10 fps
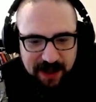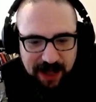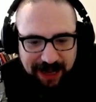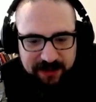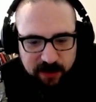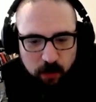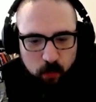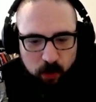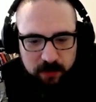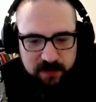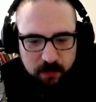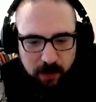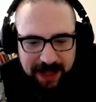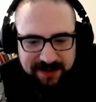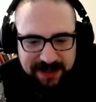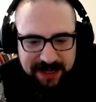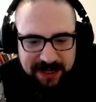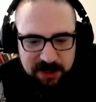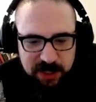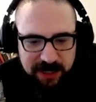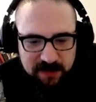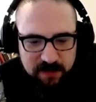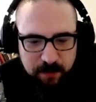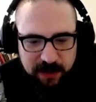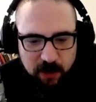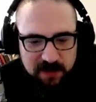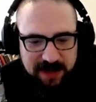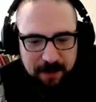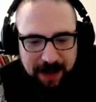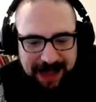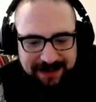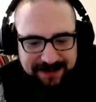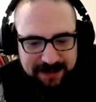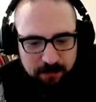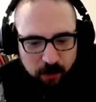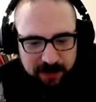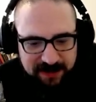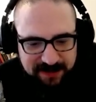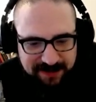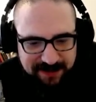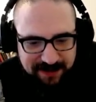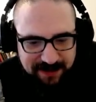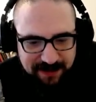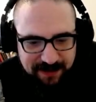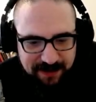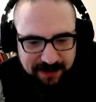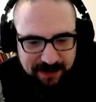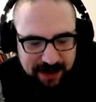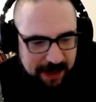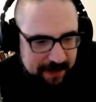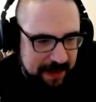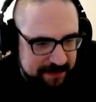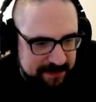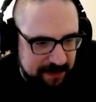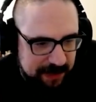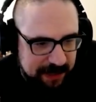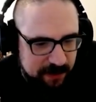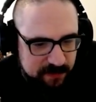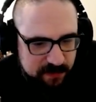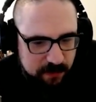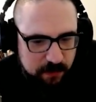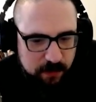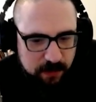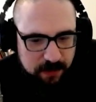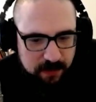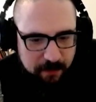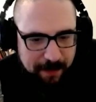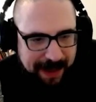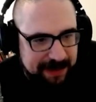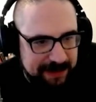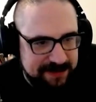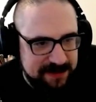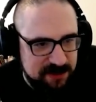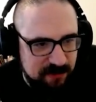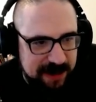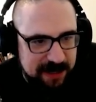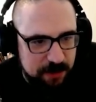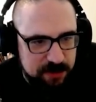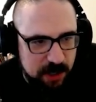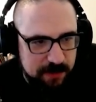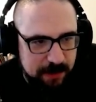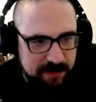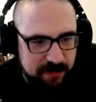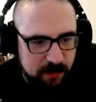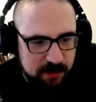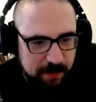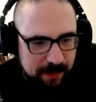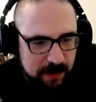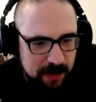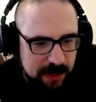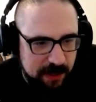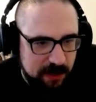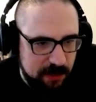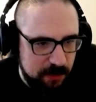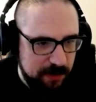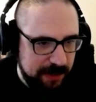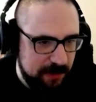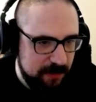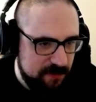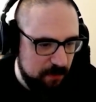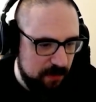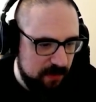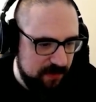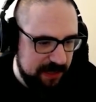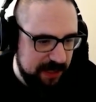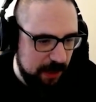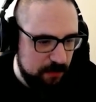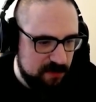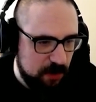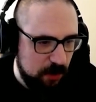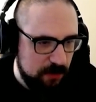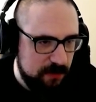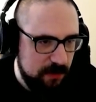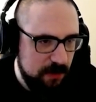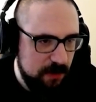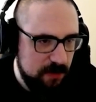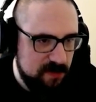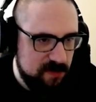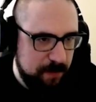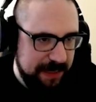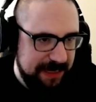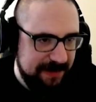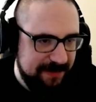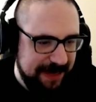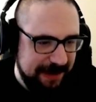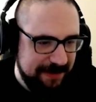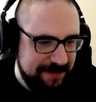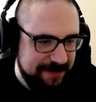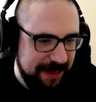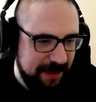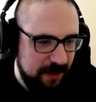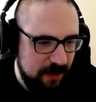I don't want to wear skinny jeans because I'm anti-moist. And then there's a link to the Mac Lessons radio show that we talked about, including some of the videos called Speed Dancing,